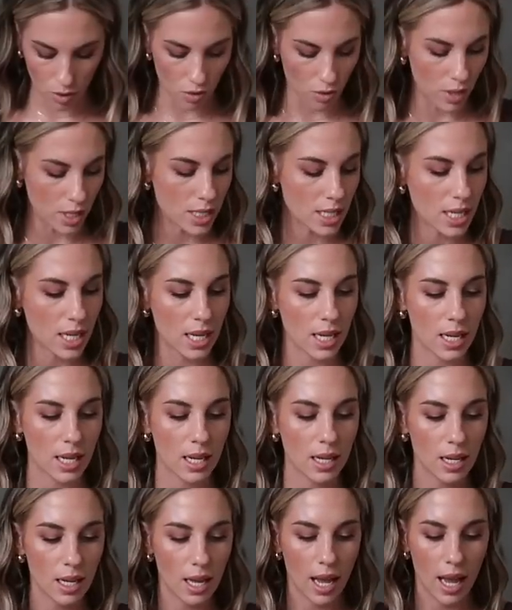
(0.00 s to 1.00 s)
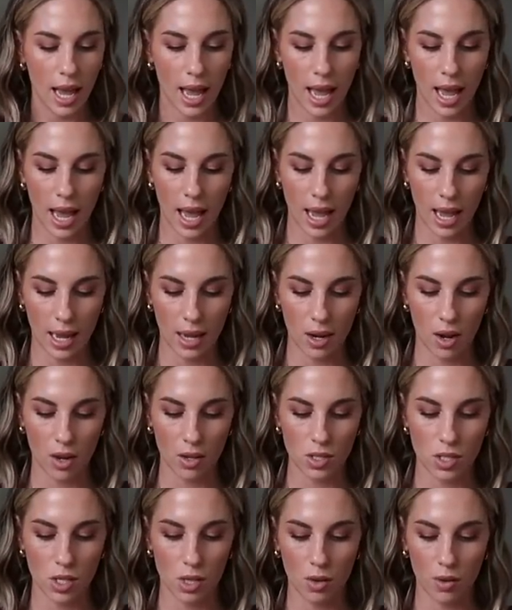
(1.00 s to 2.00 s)
a 3T, and
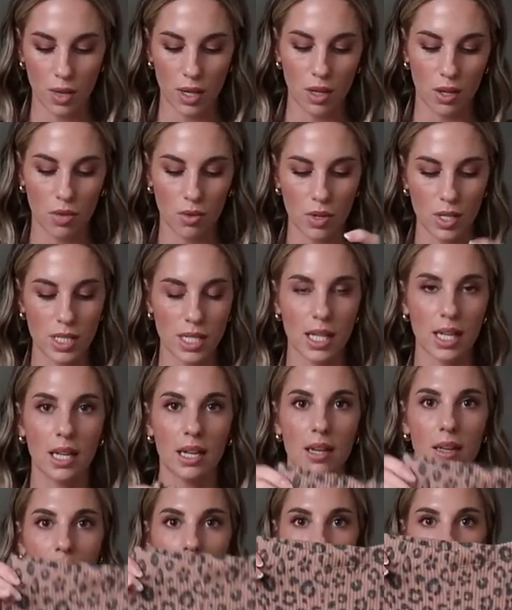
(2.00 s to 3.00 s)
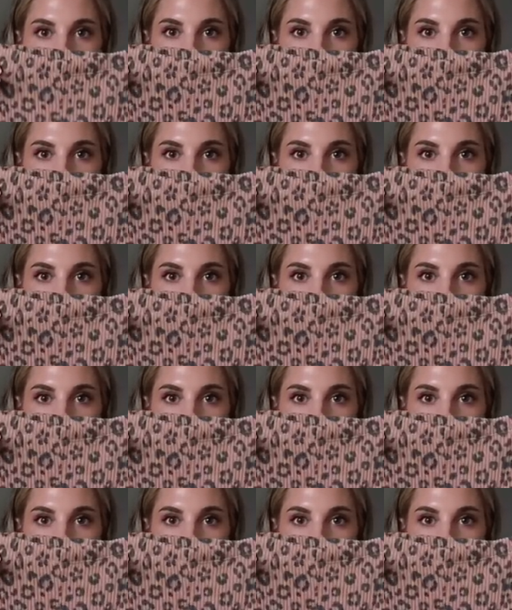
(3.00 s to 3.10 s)
also in a 3T, the